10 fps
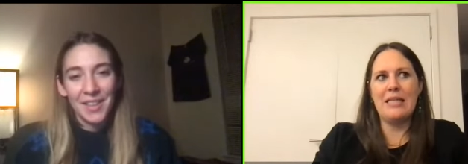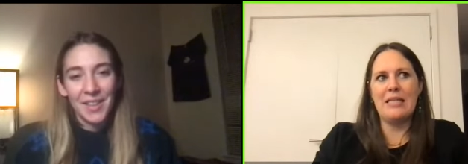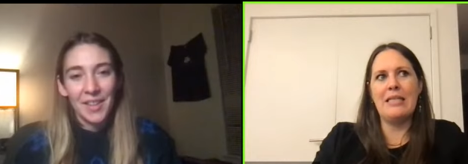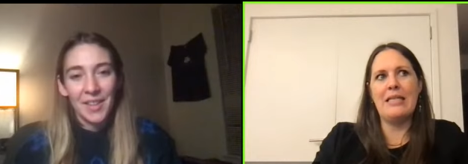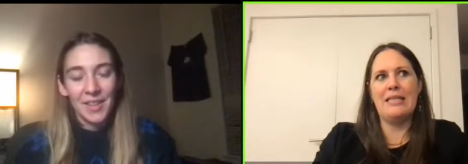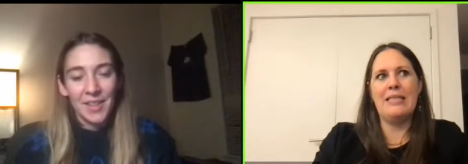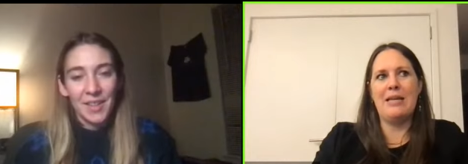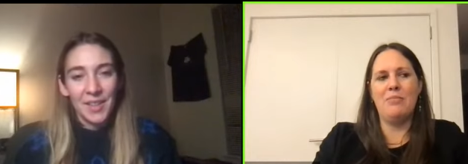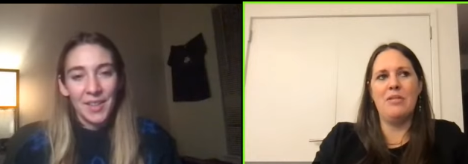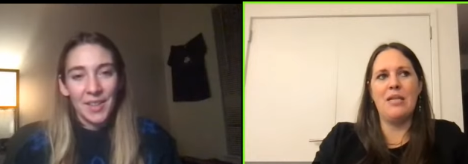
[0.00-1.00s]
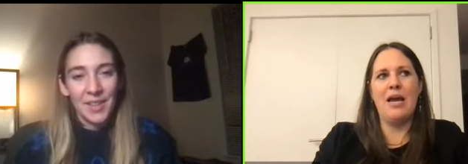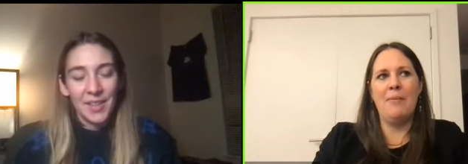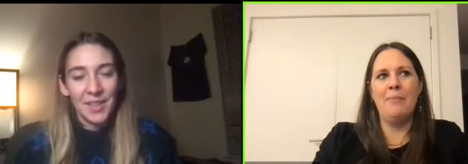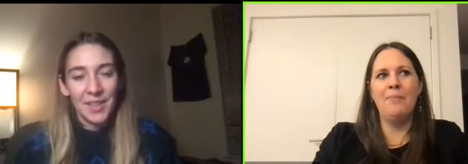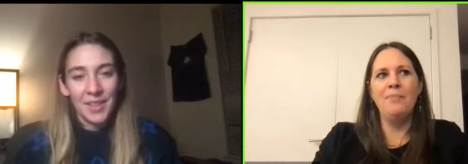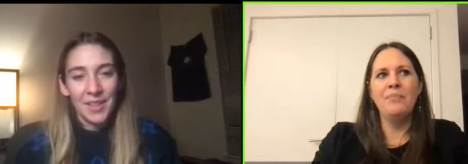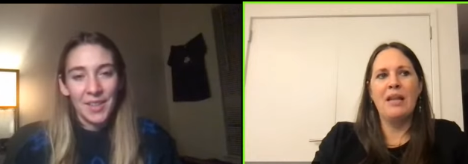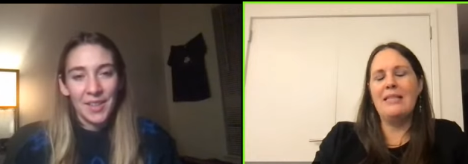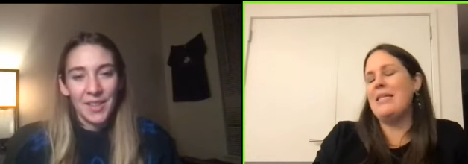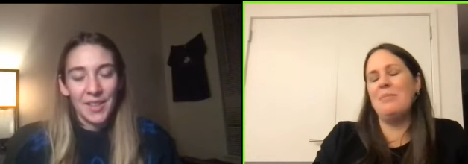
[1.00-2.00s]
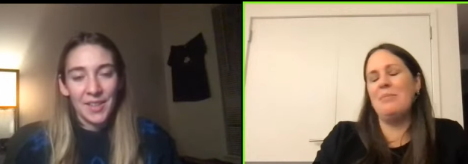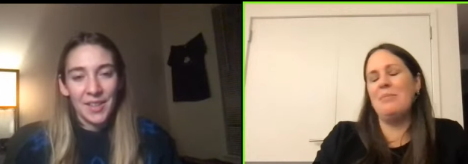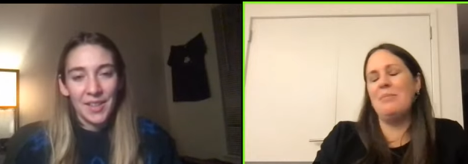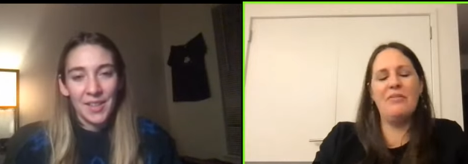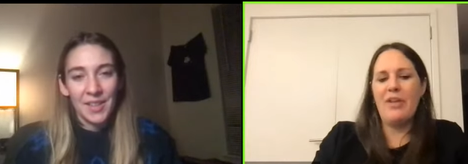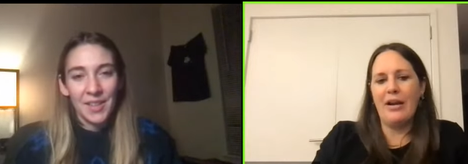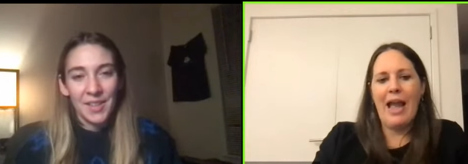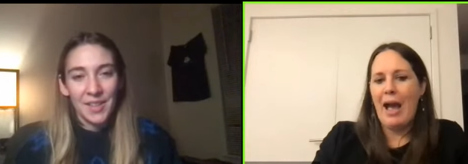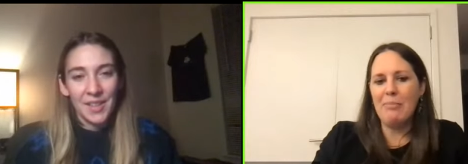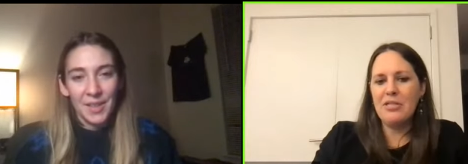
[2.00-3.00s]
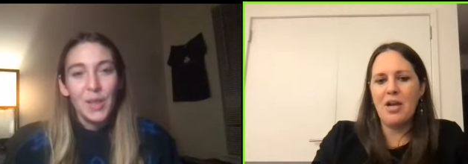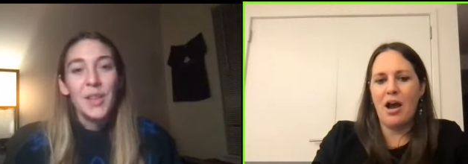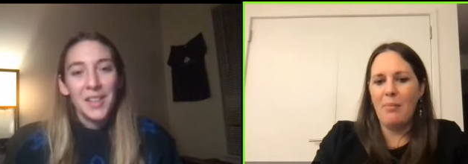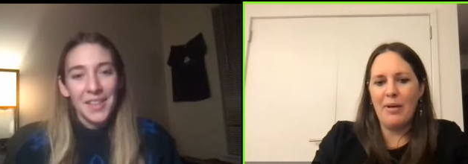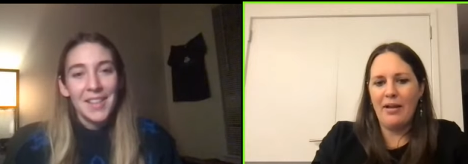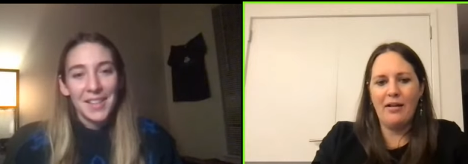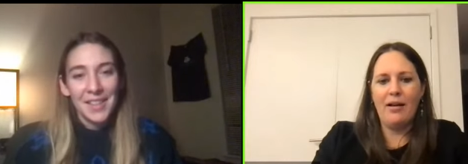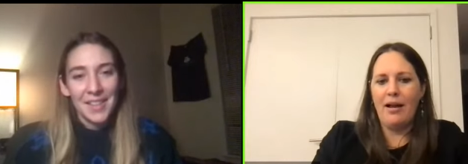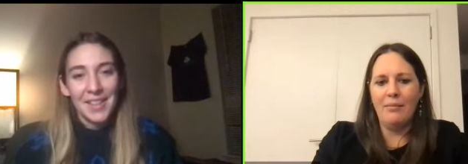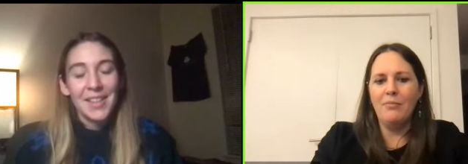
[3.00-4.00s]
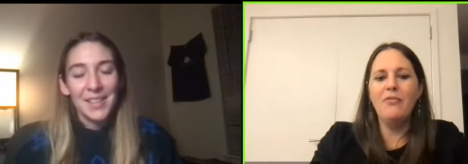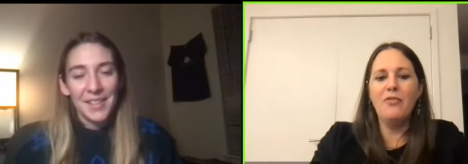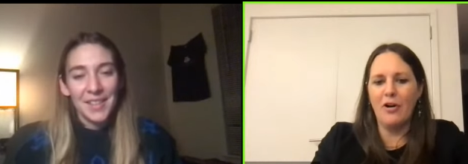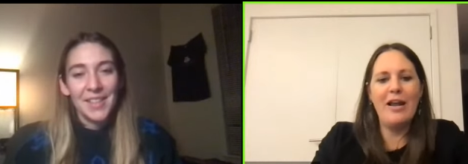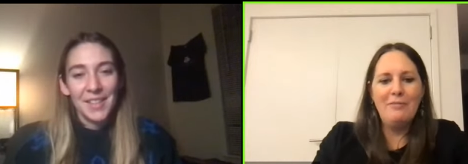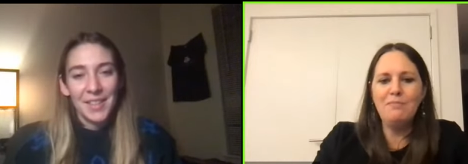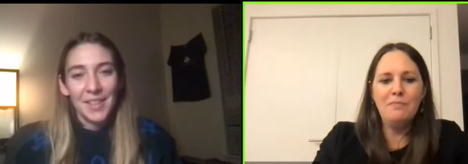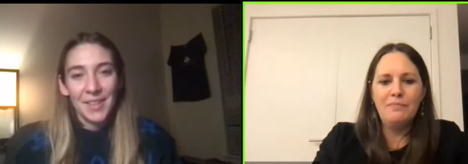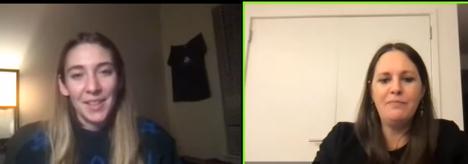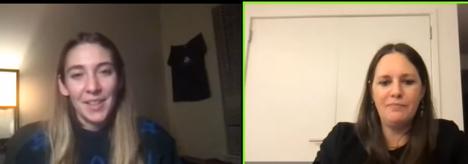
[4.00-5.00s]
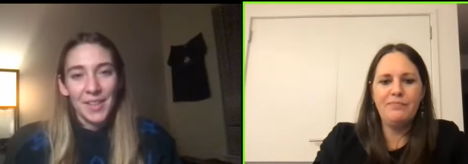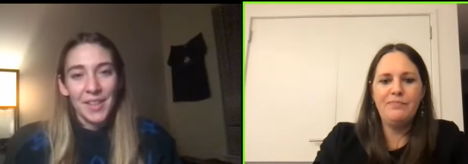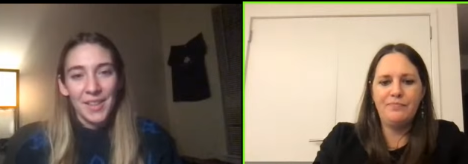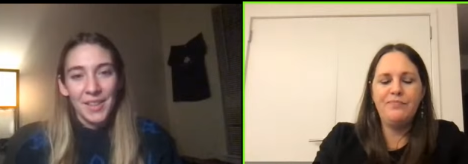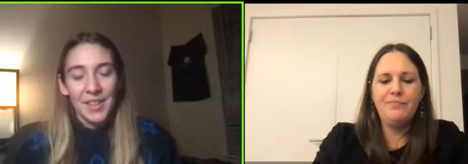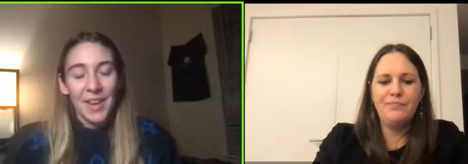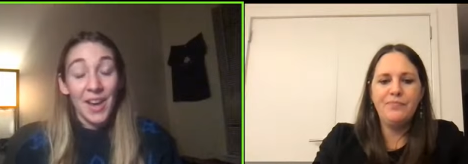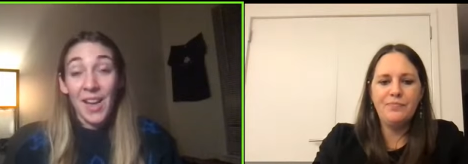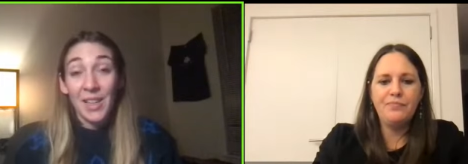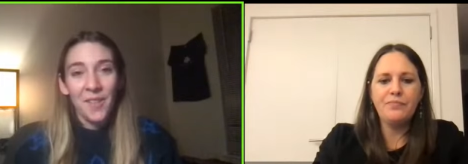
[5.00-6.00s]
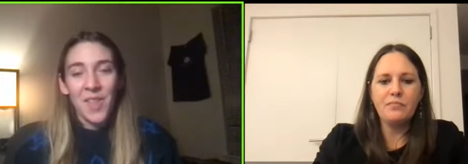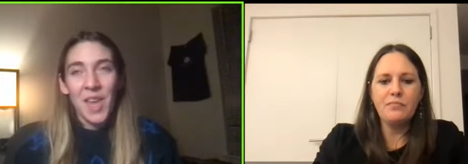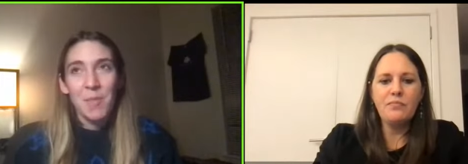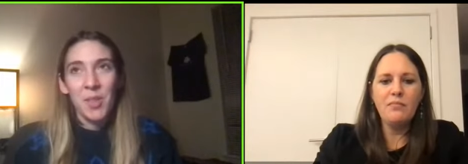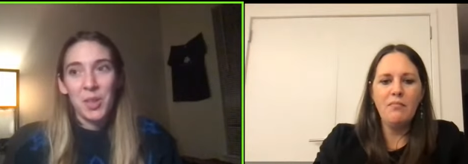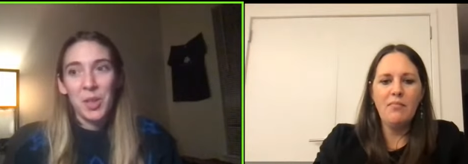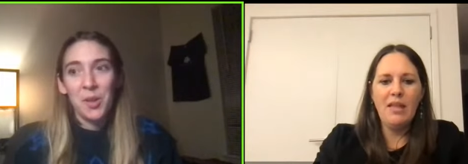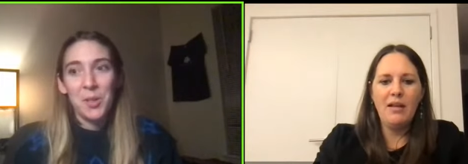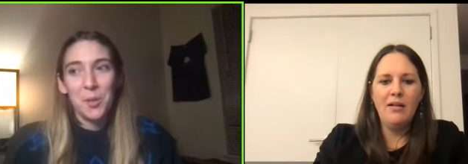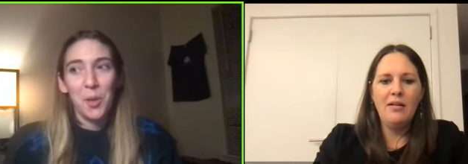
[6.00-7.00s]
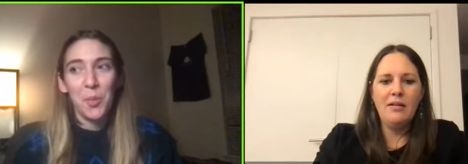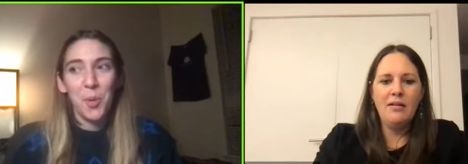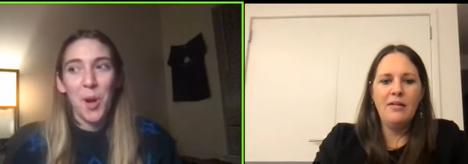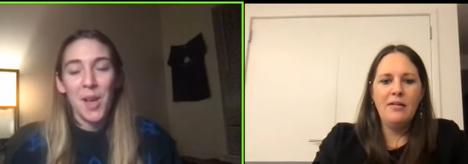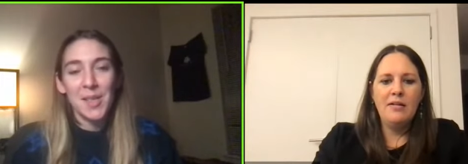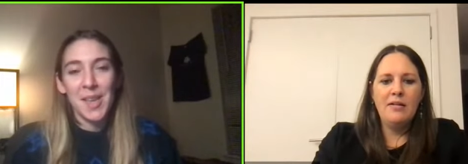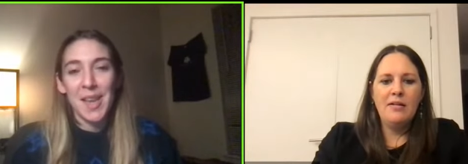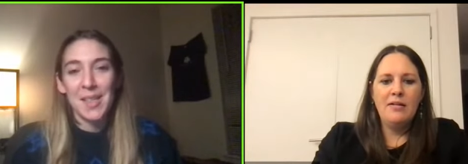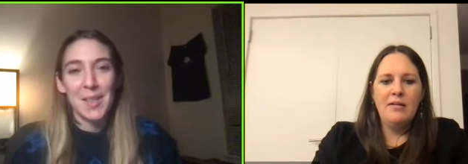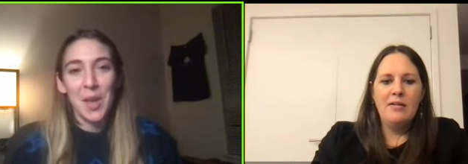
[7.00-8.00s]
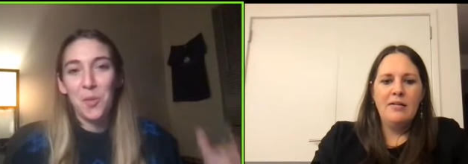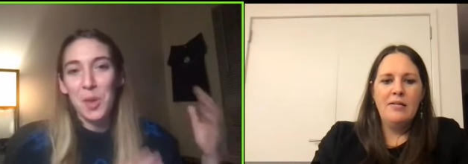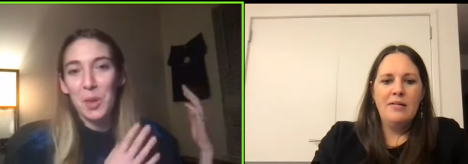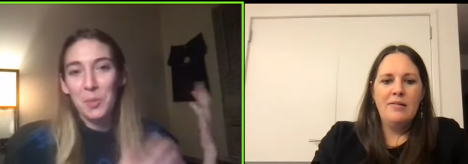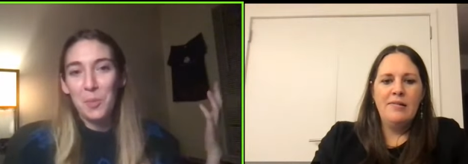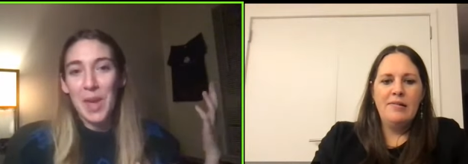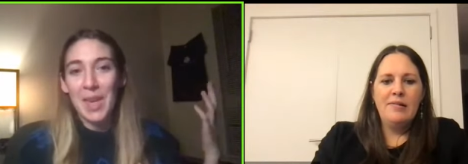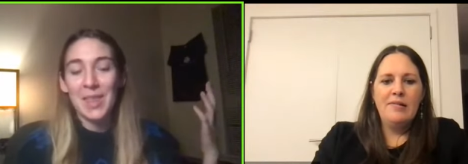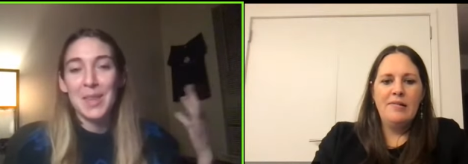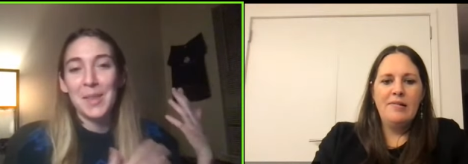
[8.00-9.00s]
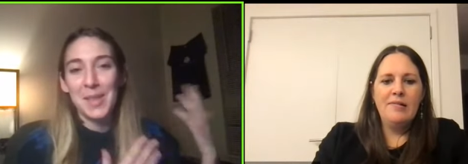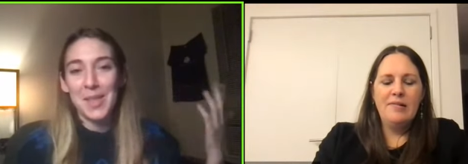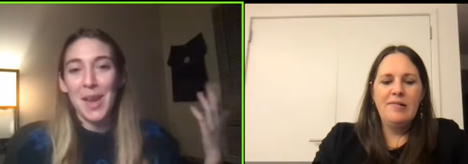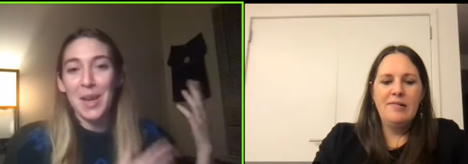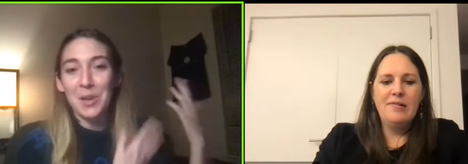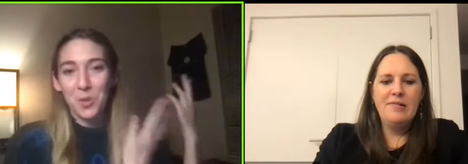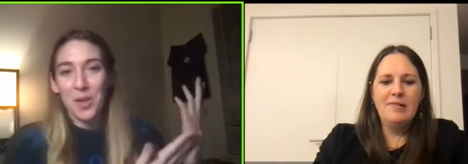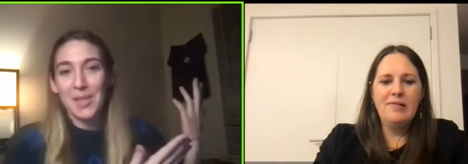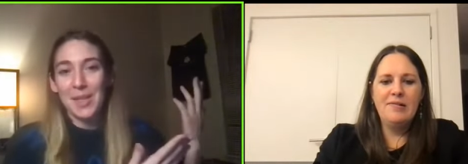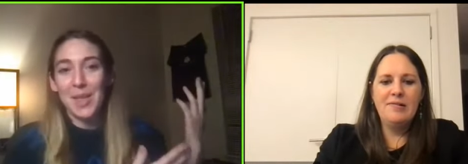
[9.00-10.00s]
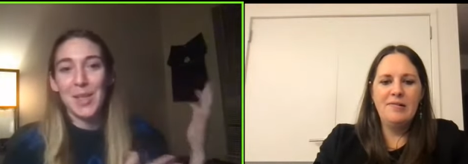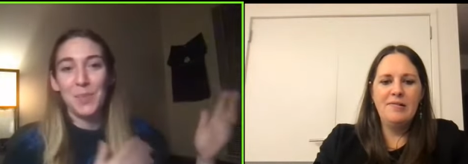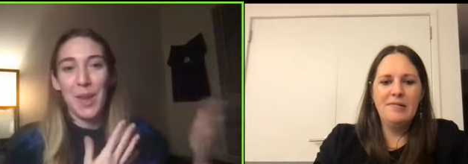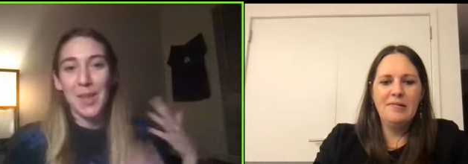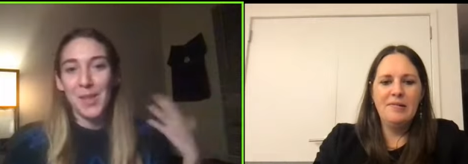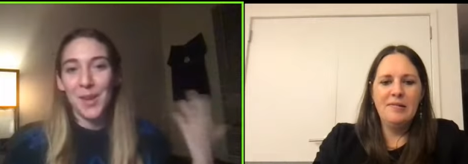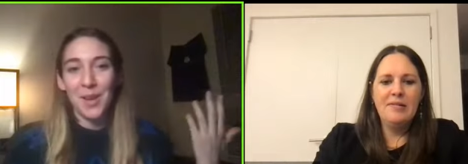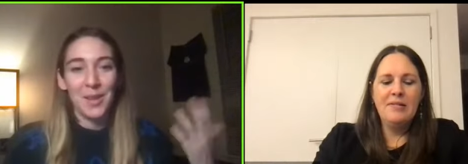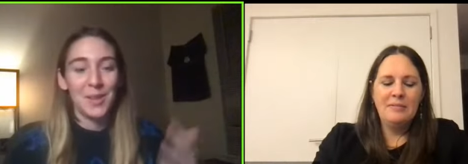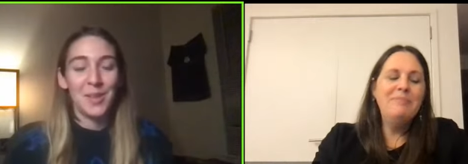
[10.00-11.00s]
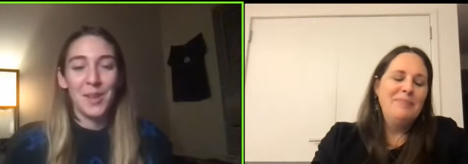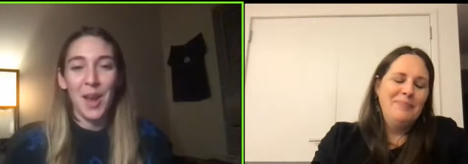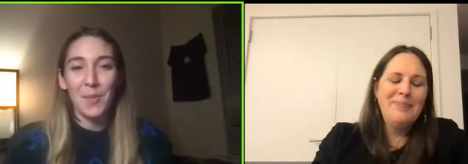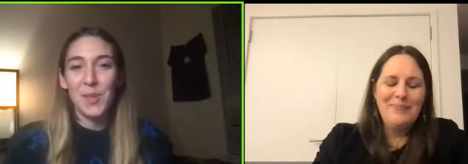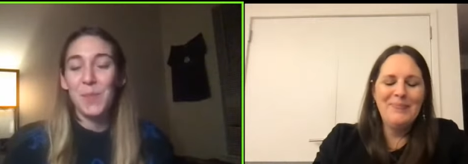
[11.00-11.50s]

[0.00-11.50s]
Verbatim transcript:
Speaker 1: it, it seemed um, it seemed a very apt topic for it.
Speaker 2: Yeah, I love that about the curatorial process that we make these design choices based on um,